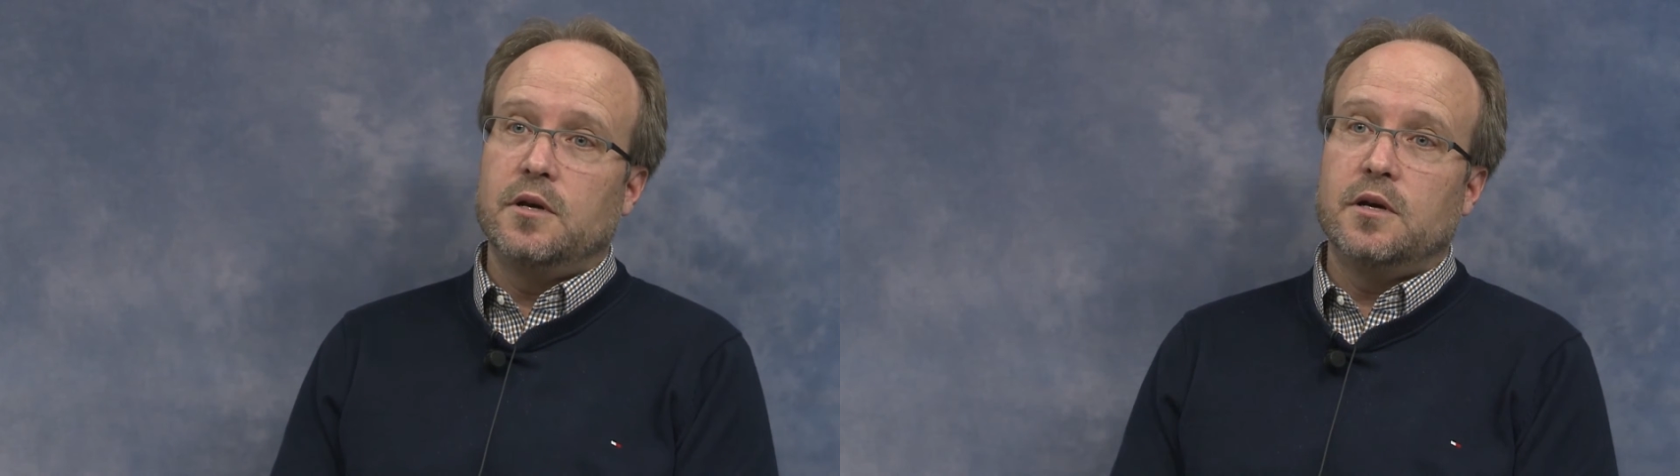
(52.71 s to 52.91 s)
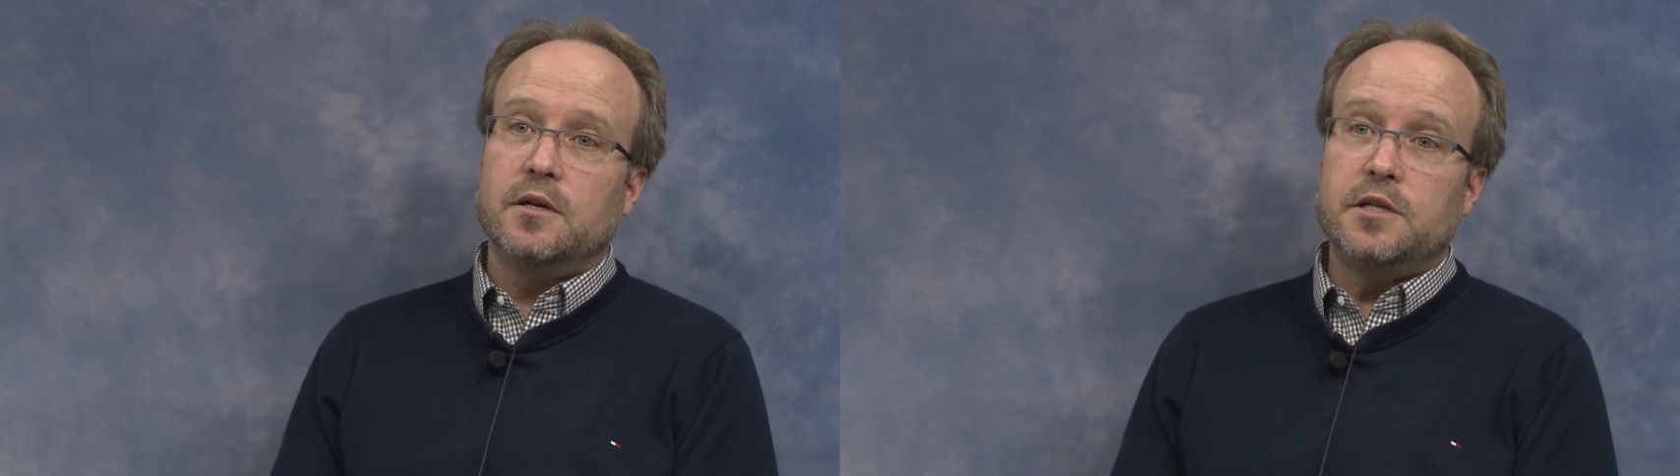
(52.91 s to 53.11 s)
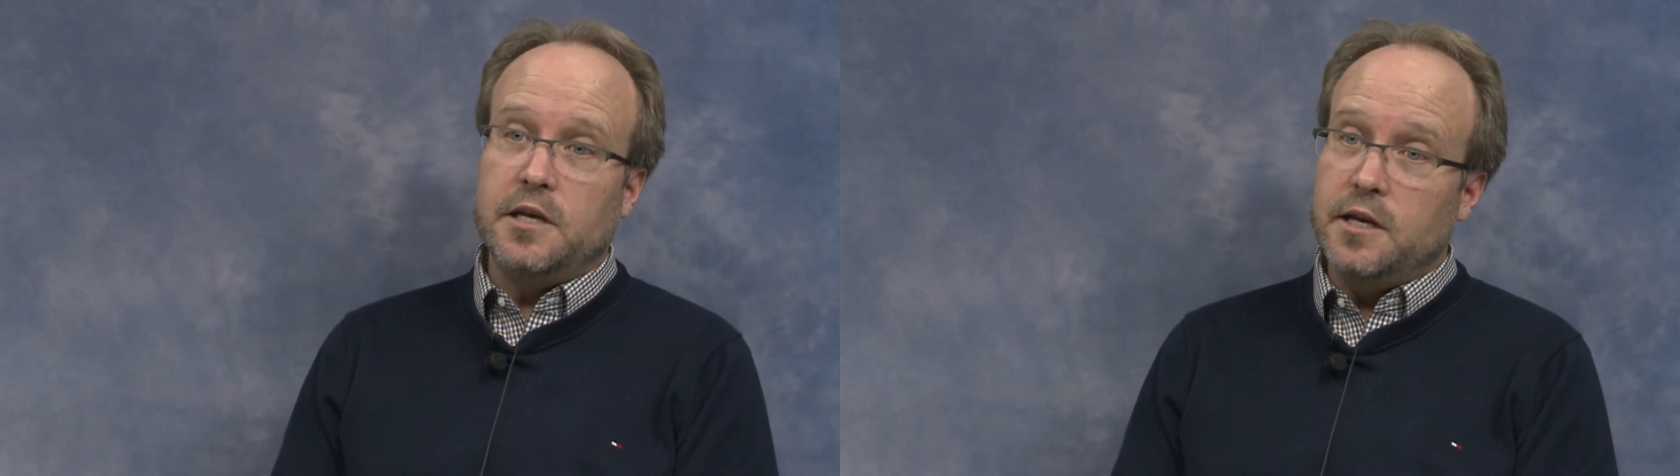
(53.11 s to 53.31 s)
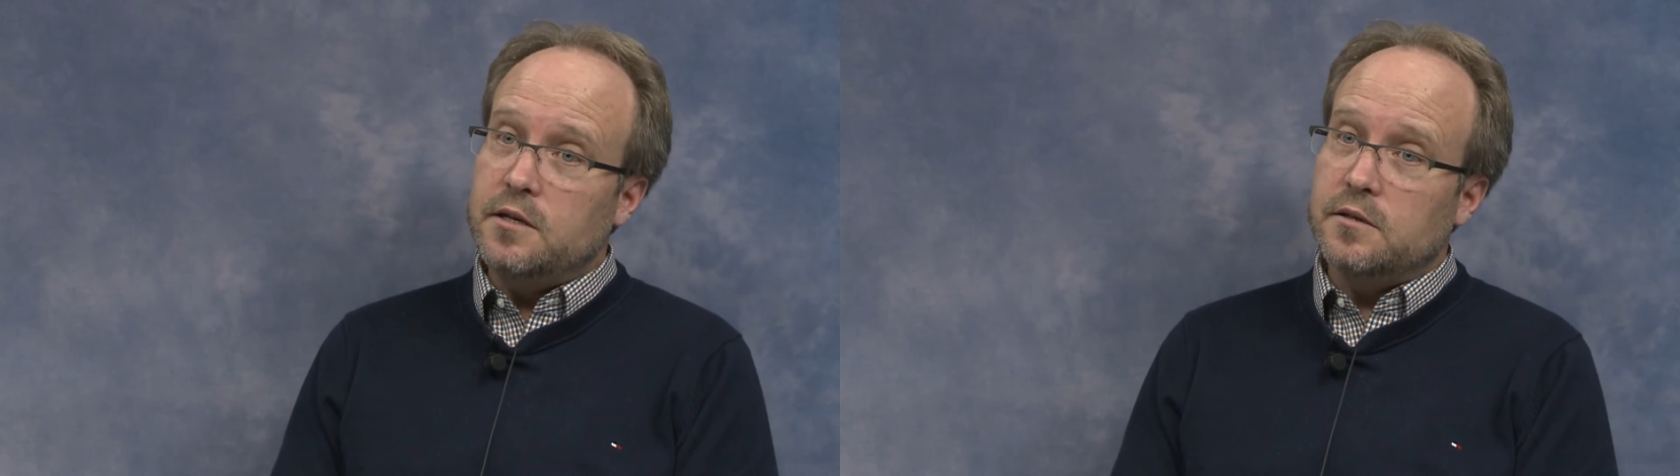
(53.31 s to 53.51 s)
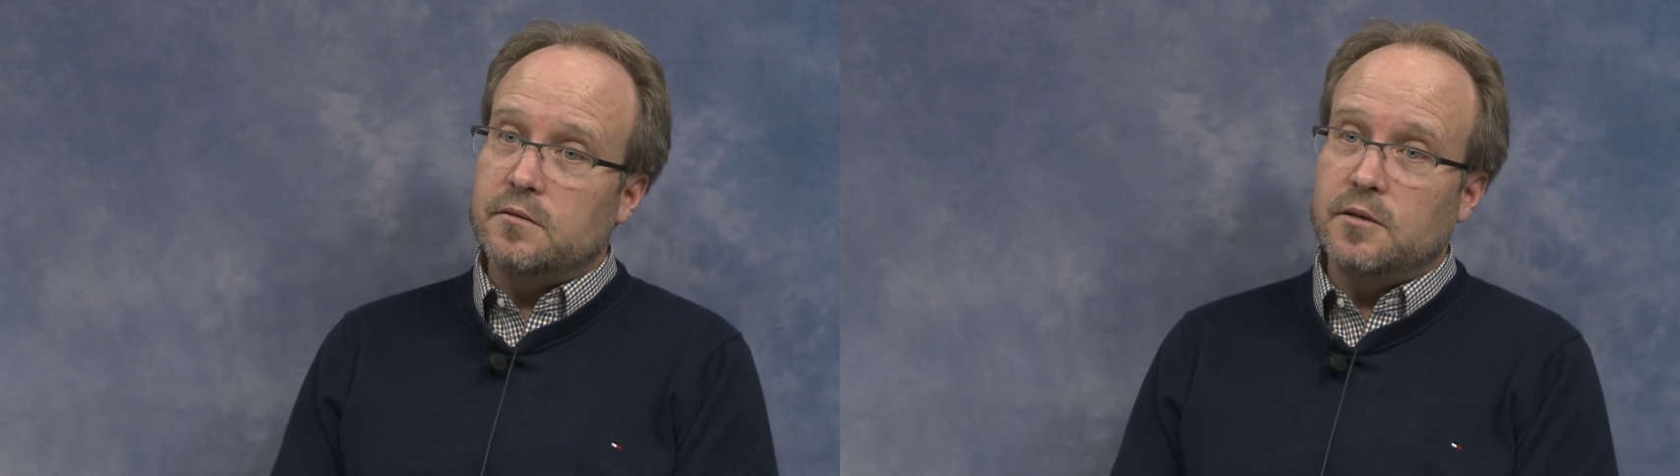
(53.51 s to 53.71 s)
uh, to
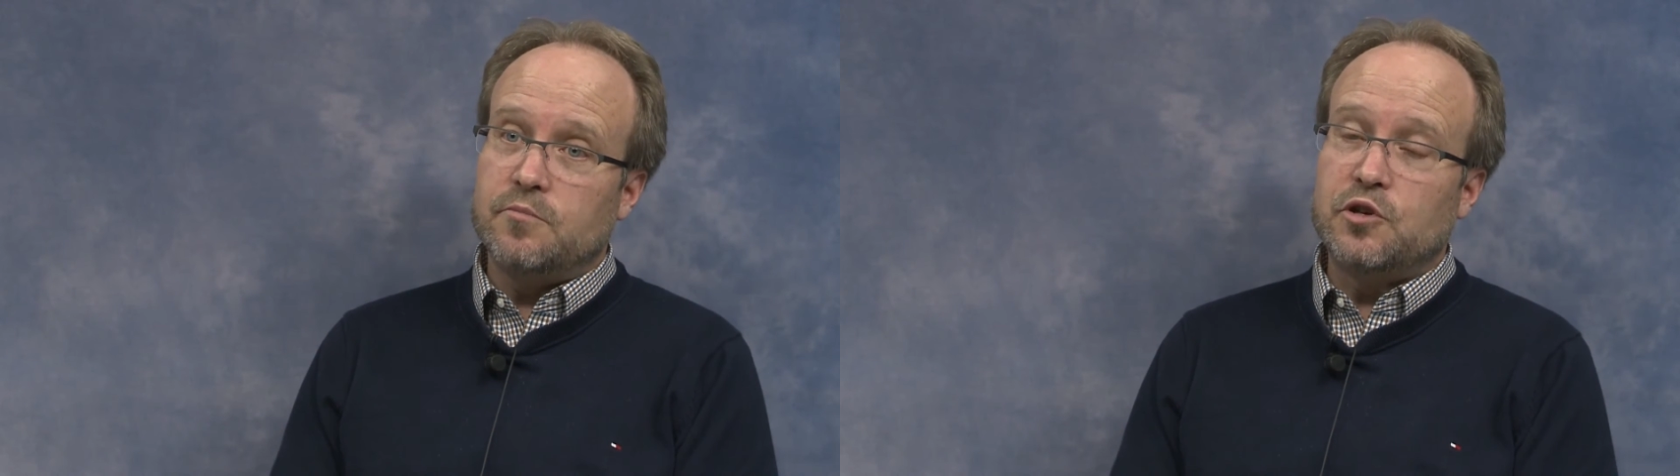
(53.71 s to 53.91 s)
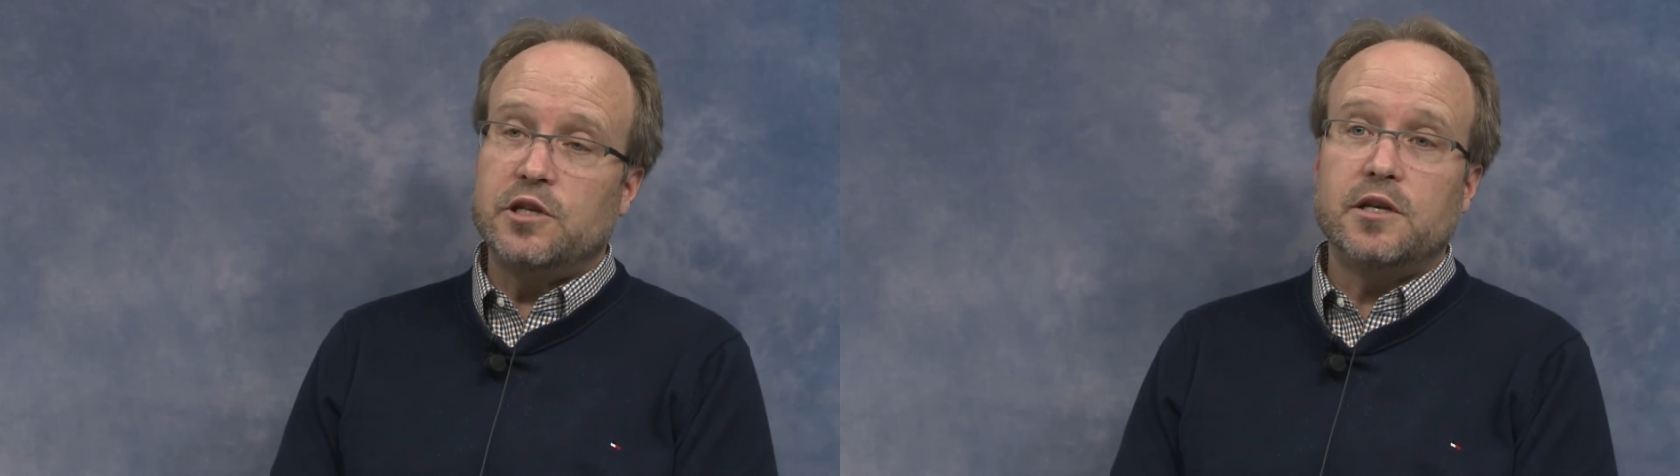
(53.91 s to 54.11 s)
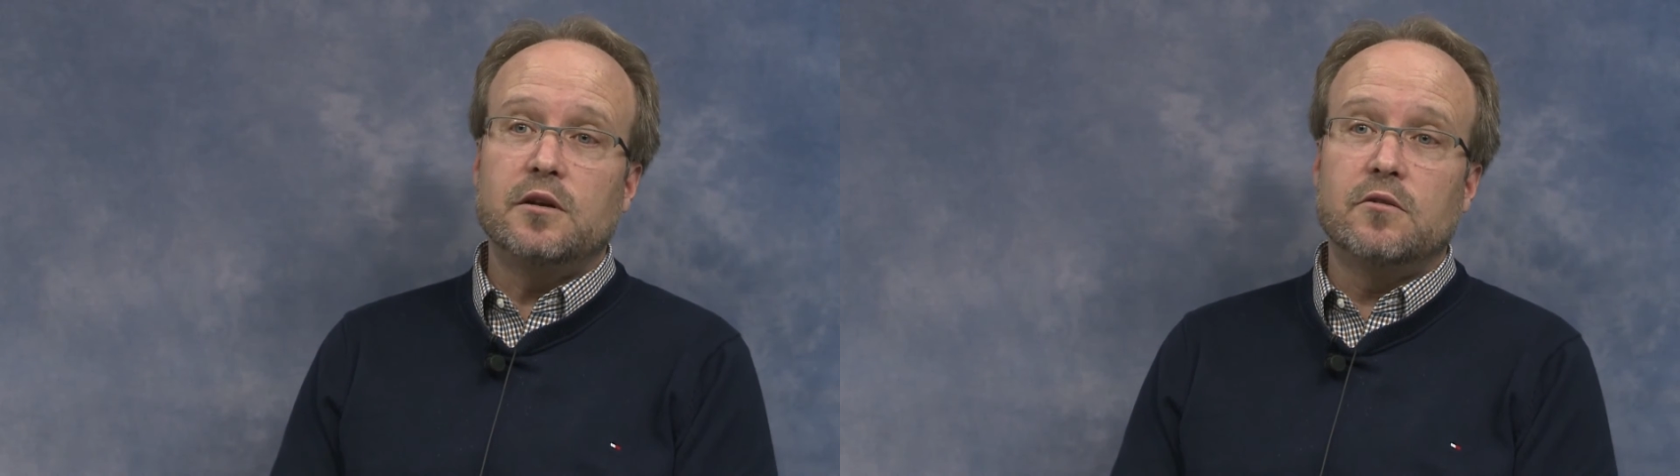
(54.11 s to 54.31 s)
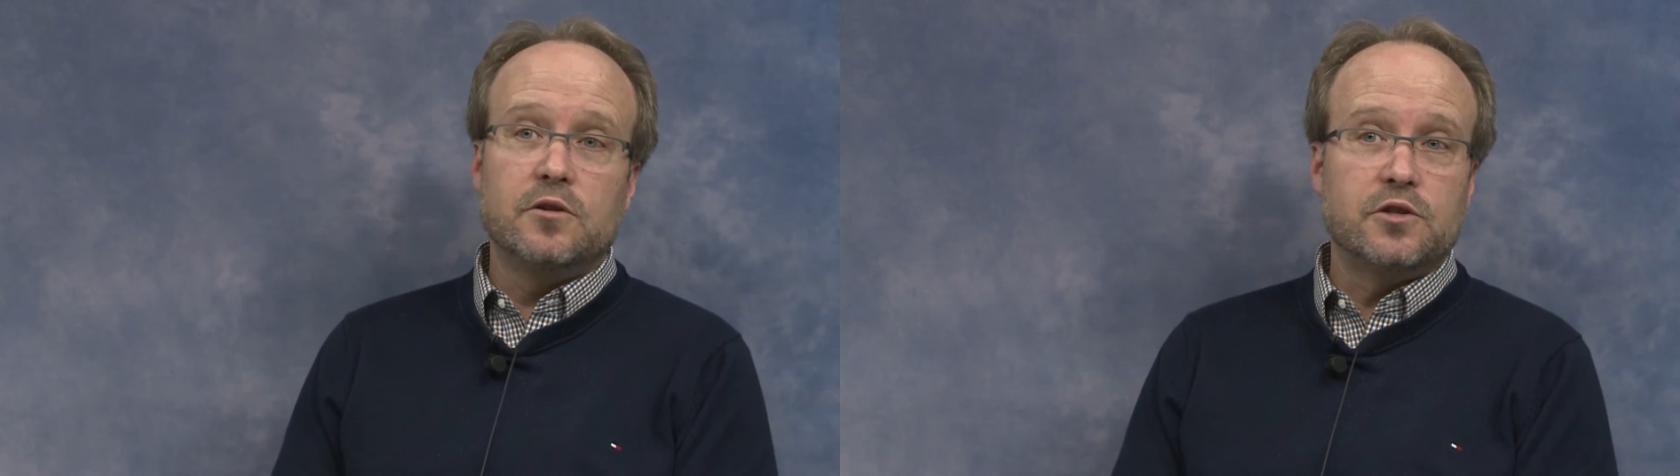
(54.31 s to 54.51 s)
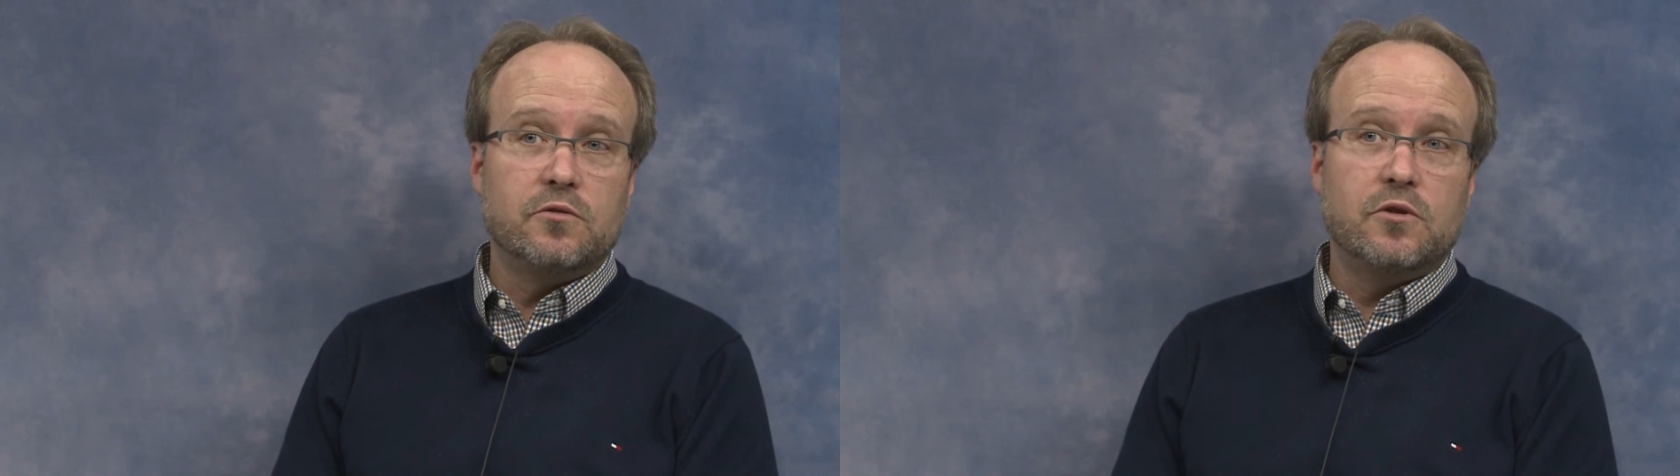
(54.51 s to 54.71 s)
heat in particular,
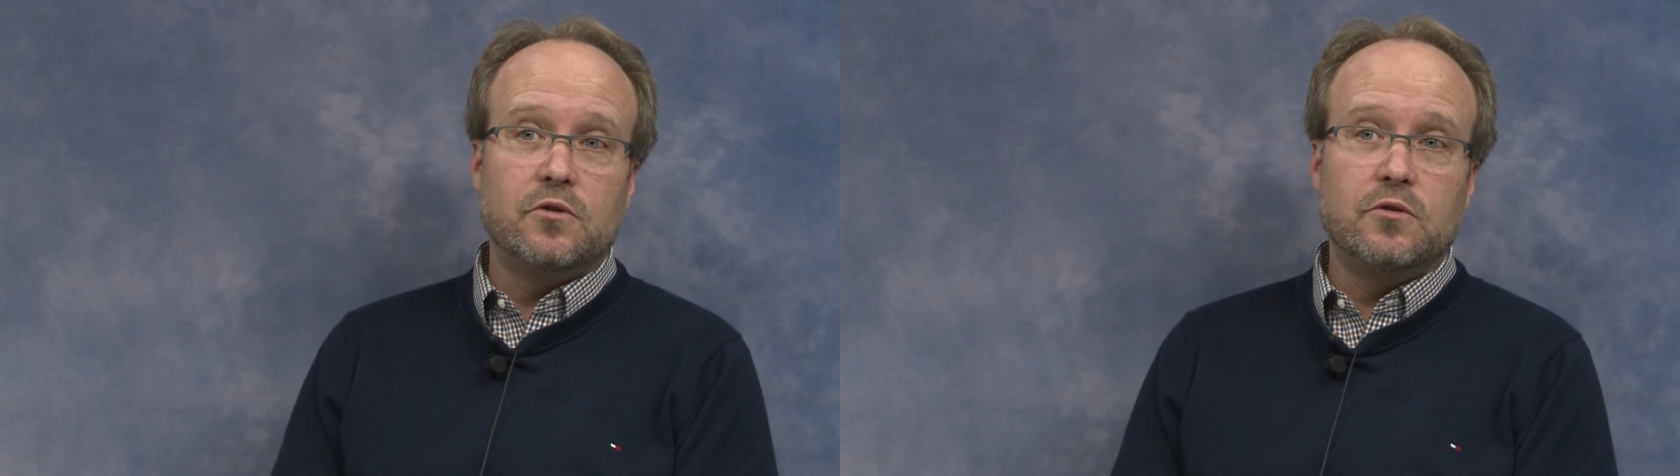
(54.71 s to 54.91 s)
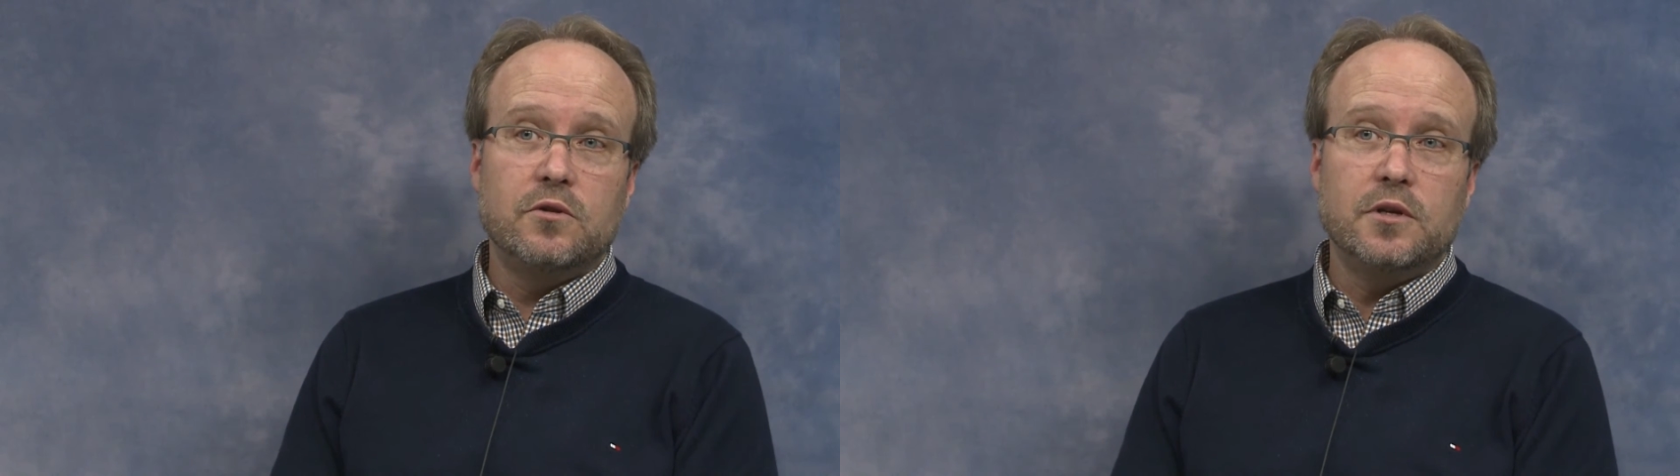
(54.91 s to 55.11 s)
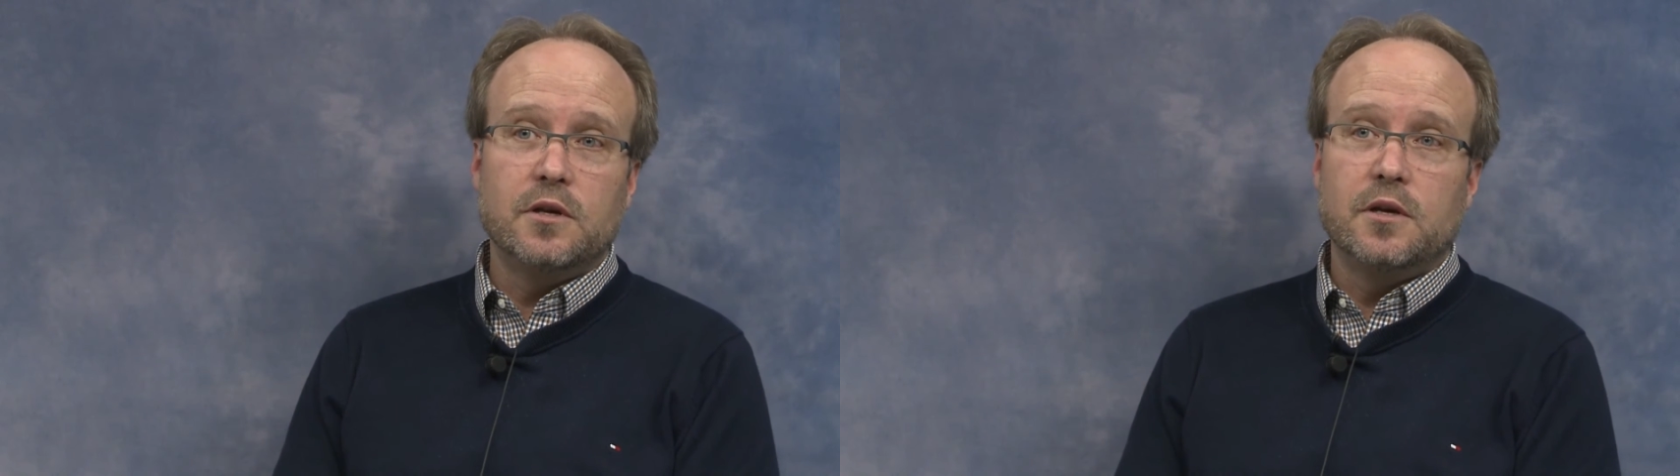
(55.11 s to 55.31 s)
also cold,